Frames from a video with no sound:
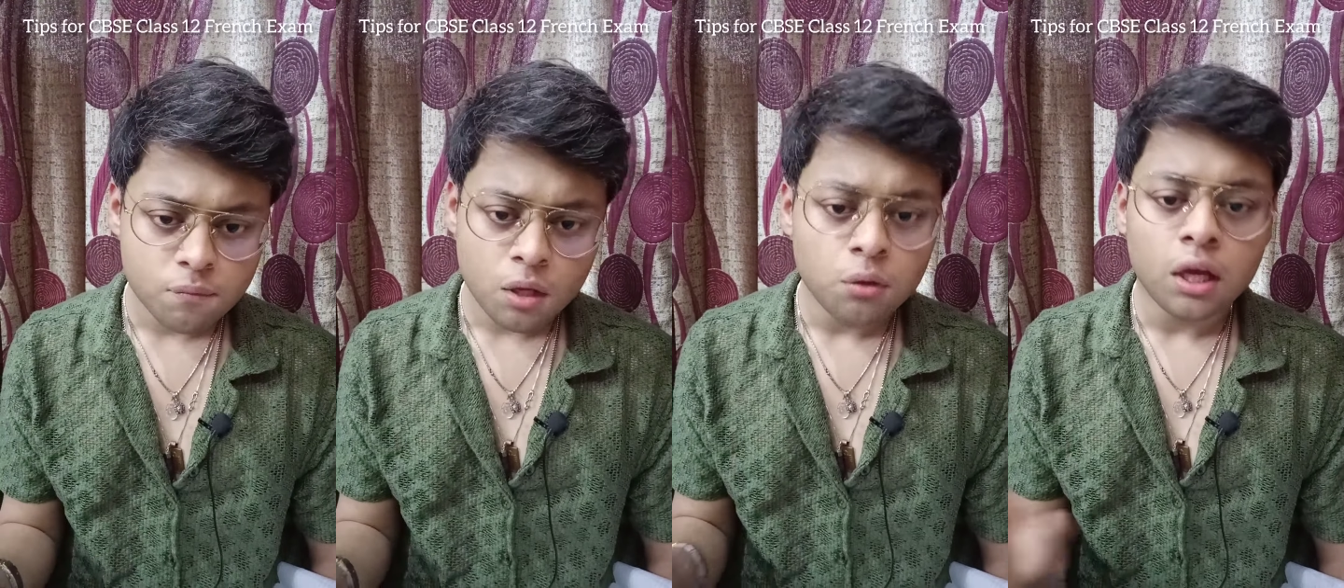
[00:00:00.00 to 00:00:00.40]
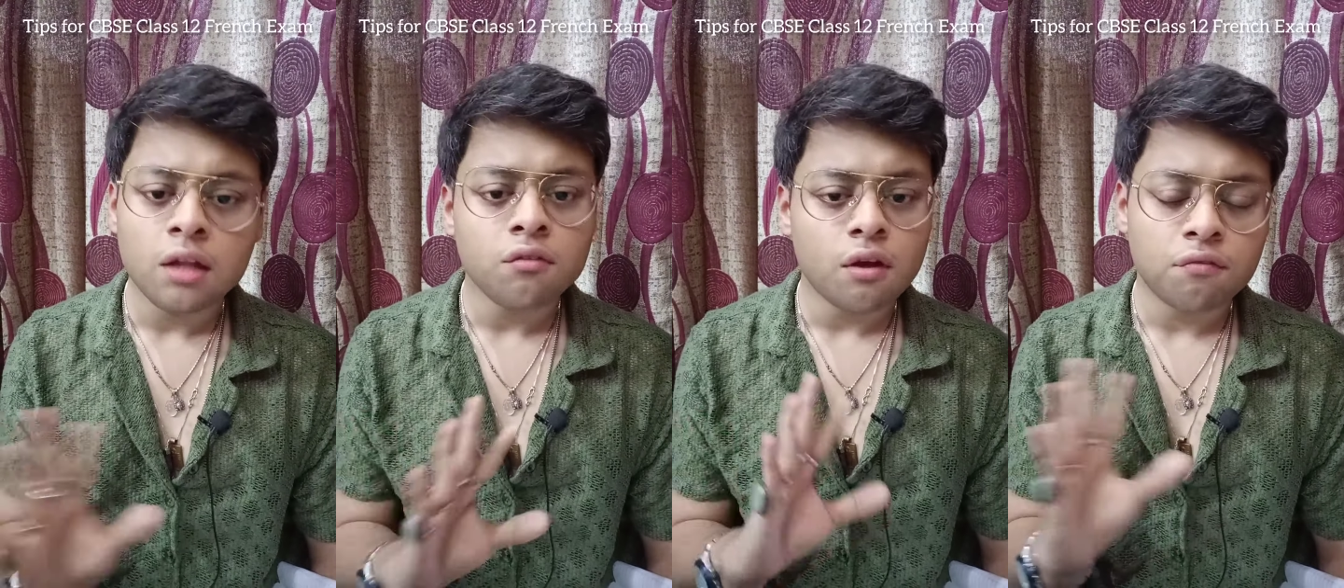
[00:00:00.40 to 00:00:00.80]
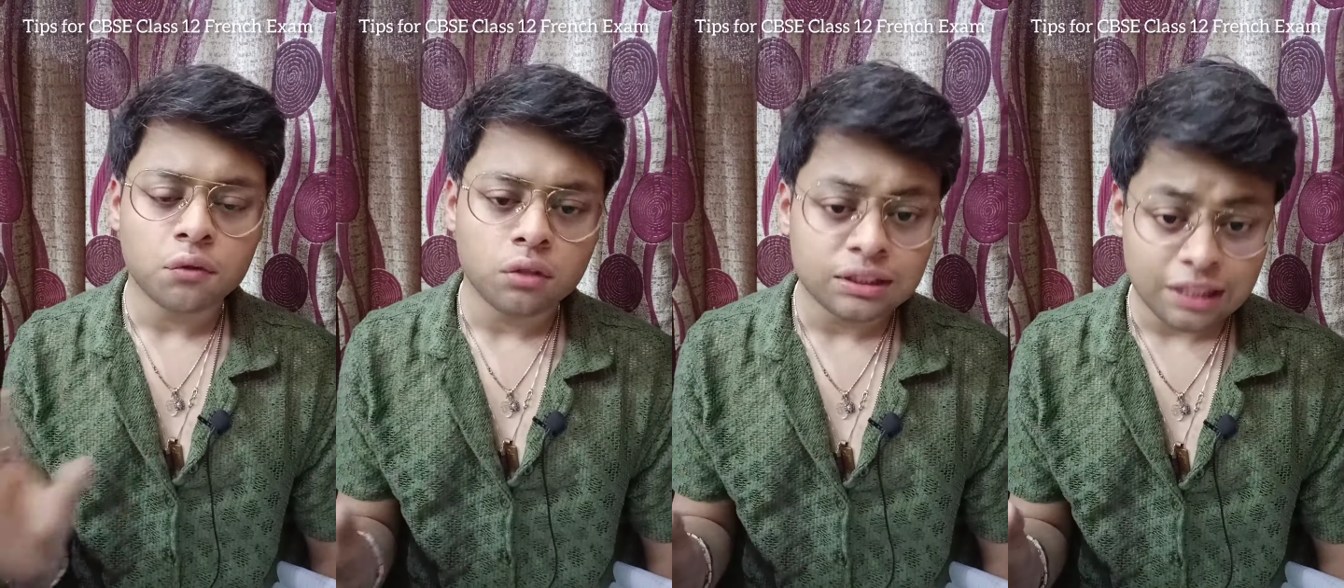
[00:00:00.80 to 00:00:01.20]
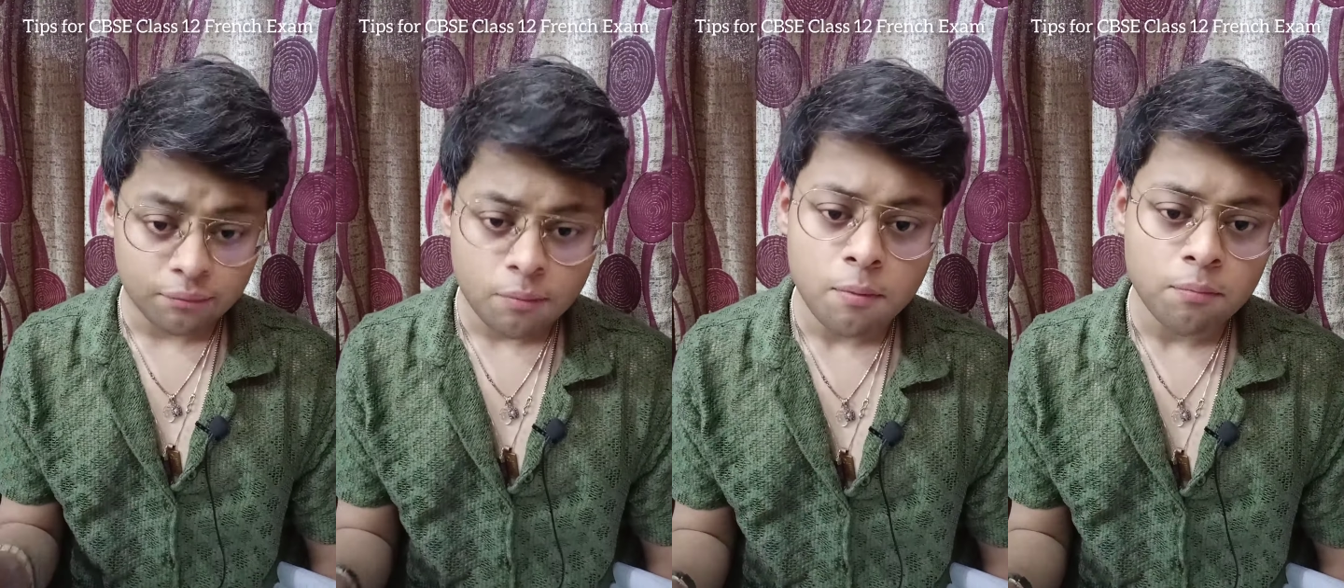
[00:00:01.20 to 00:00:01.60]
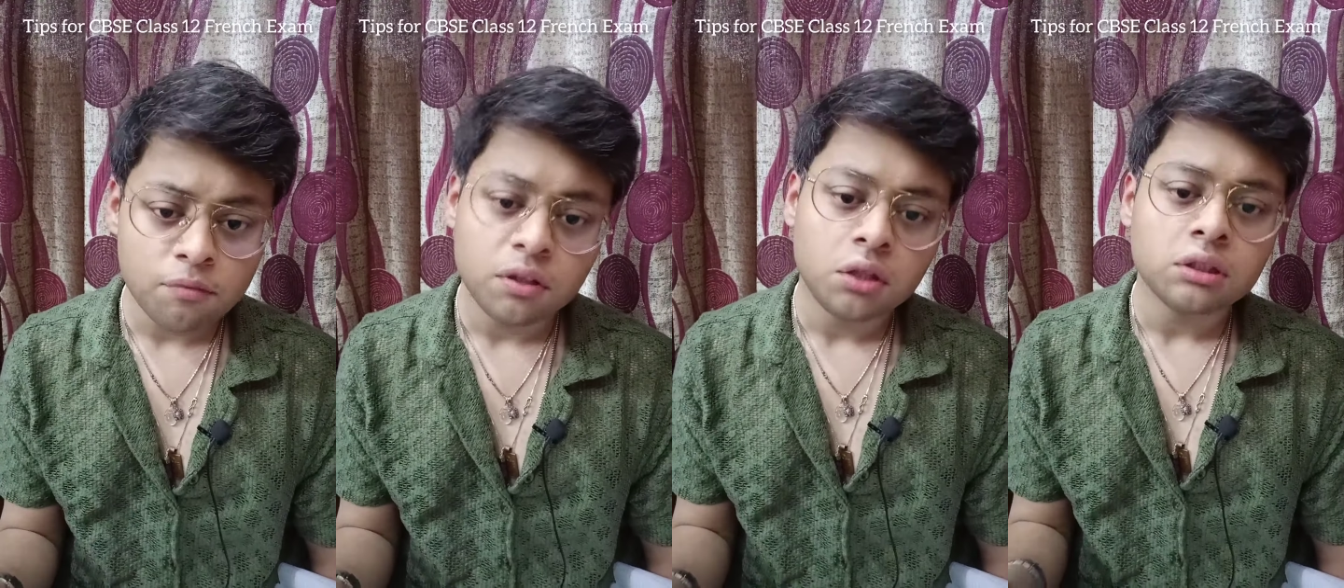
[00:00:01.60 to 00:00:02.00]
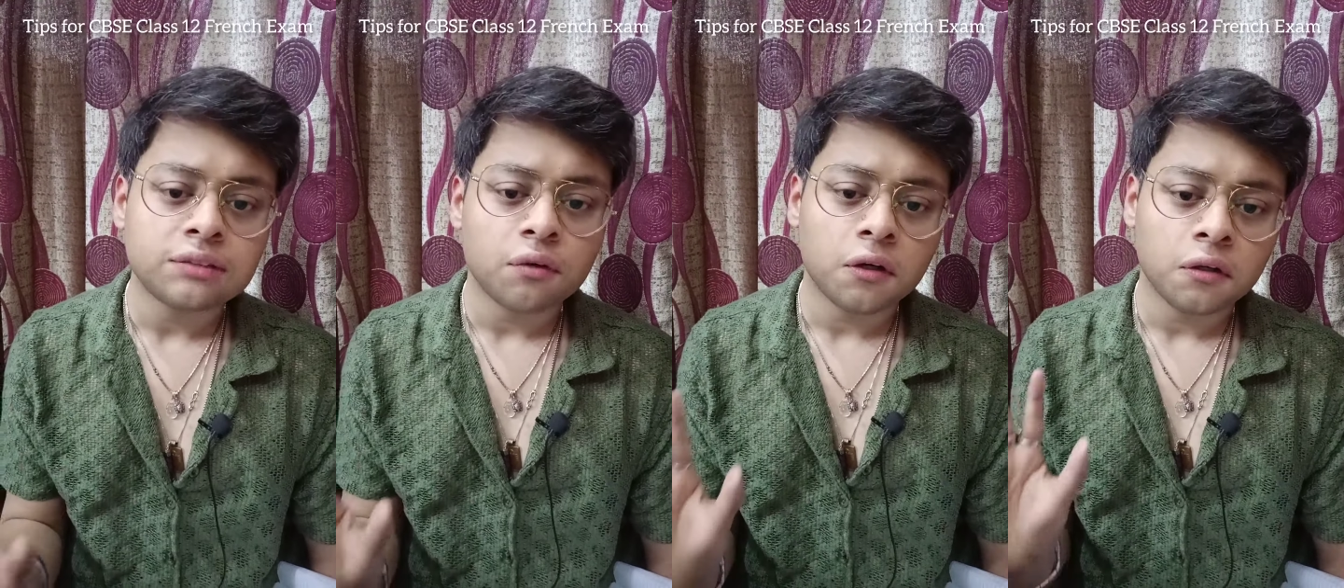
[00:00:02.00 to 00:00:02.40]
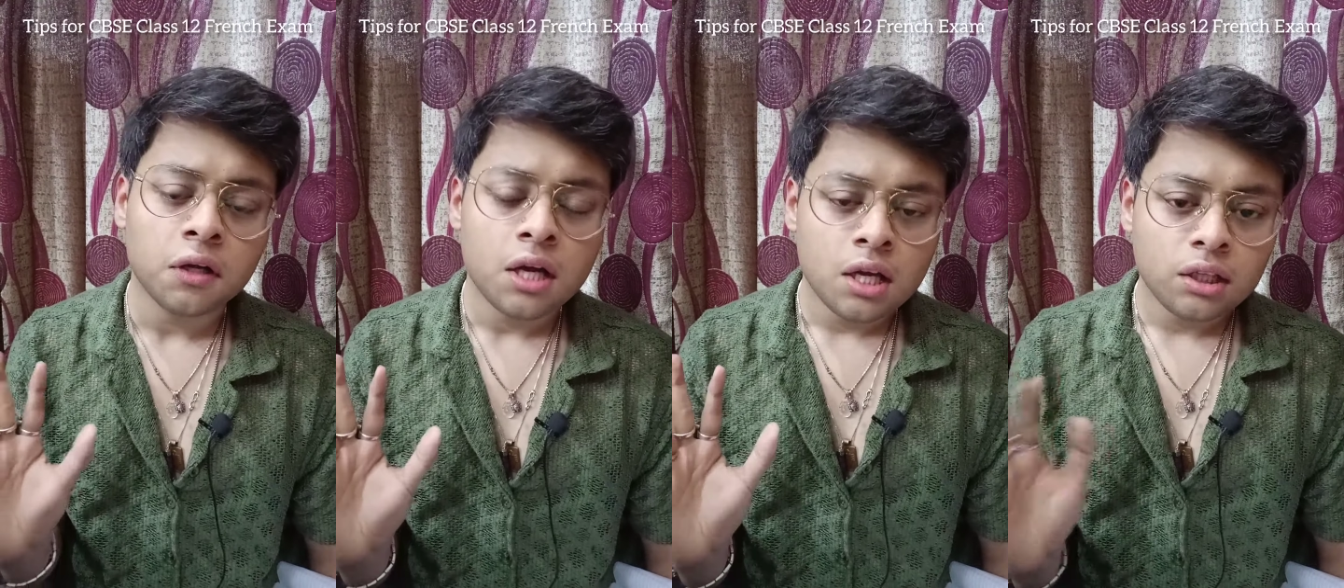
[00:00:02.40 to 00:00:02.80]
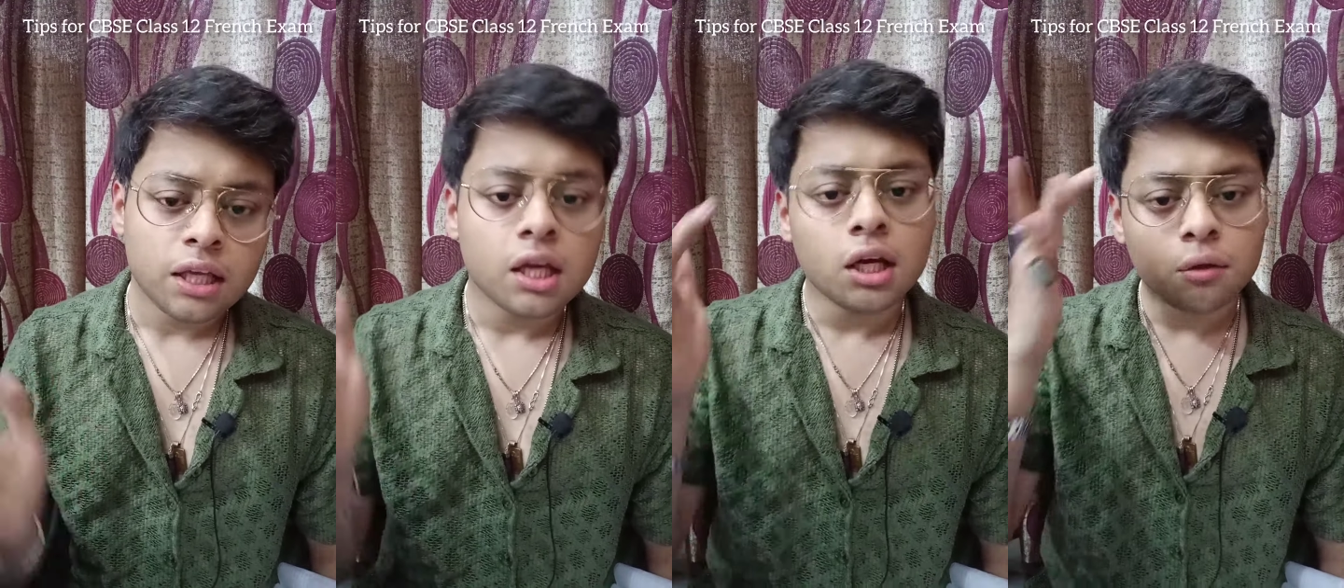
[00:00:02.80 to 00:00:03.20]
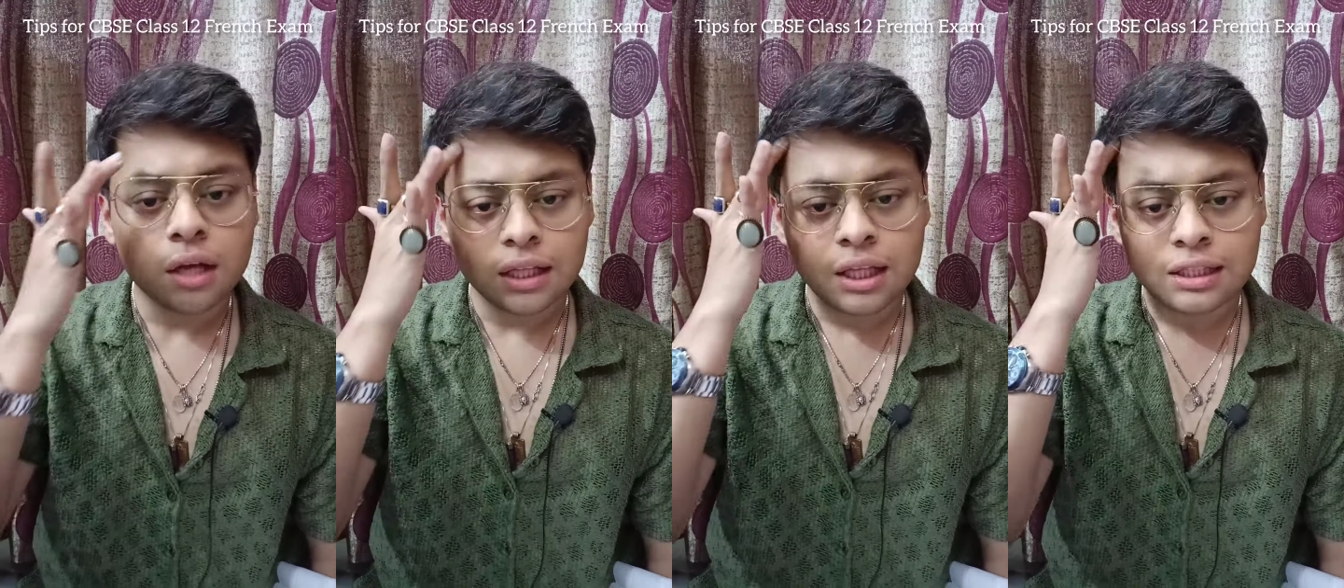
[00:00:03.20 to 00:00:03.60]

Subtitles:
You can refer to the sample paper videos for taking a look at the